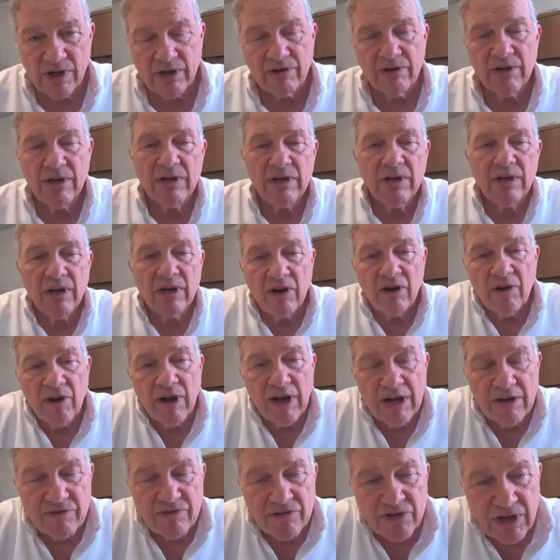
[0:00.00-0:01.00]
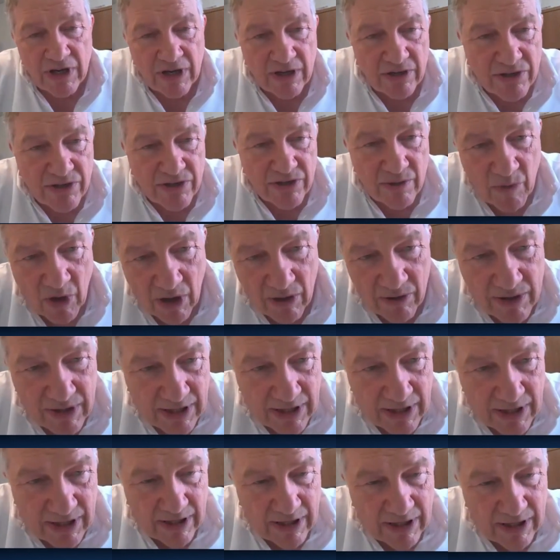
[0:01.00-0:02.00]
our head of sales and
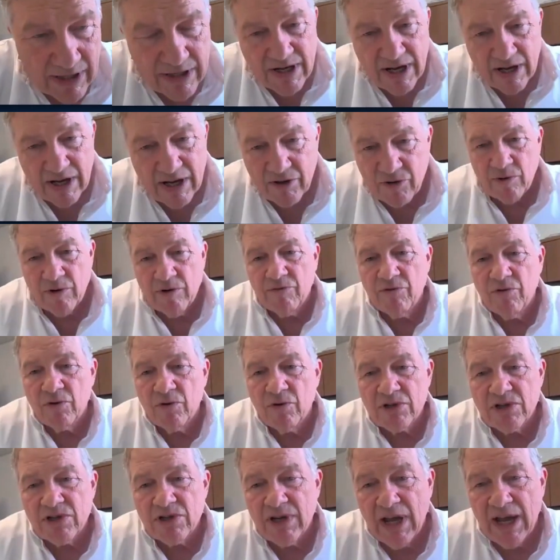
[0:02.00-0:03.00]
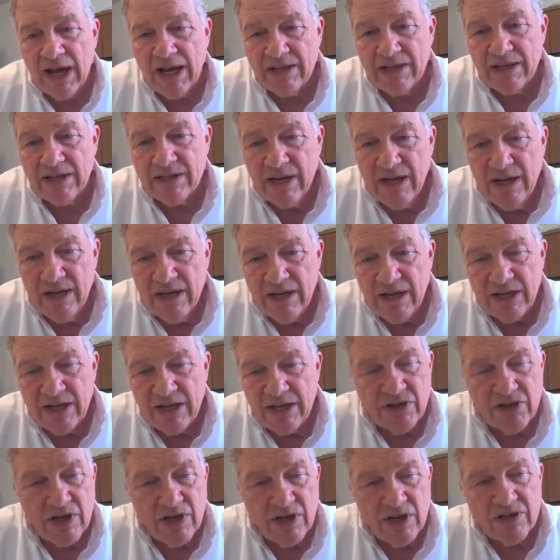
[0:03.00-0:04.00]
marketing. He's got 3 or 4 slides
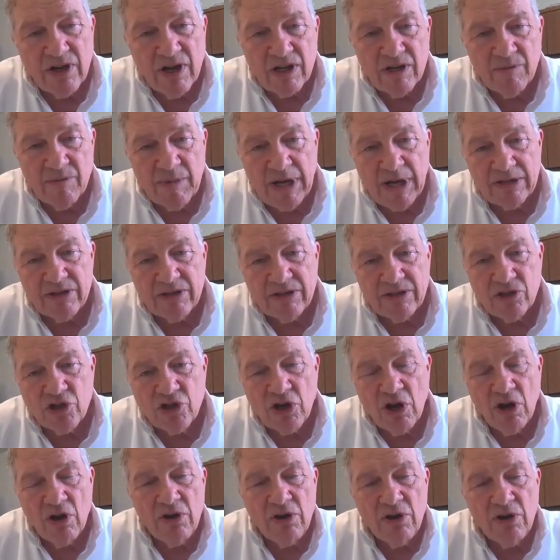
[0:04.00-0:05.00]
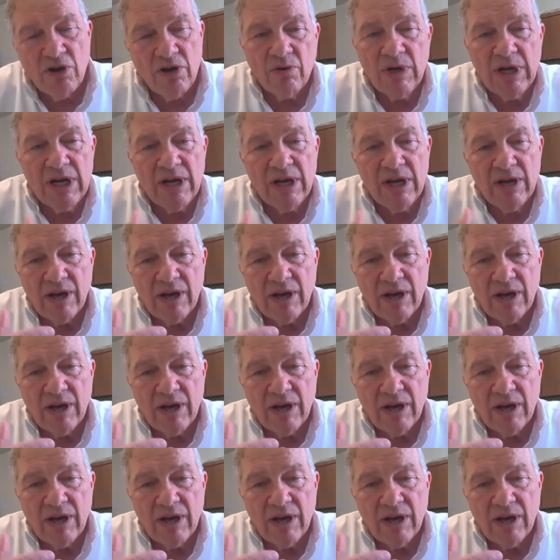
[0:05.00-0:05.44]
he's going to talk about to show you.